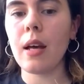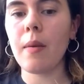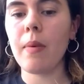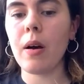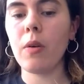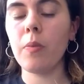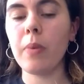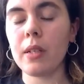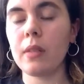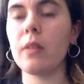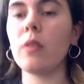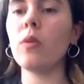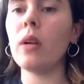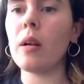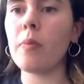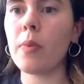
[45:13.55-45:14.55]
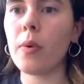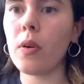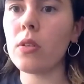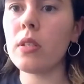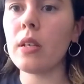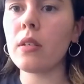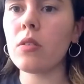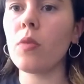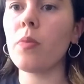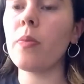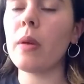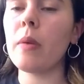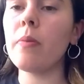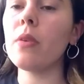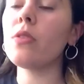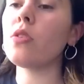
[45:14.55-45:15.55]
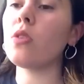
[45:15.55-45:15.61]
about particular projects of people.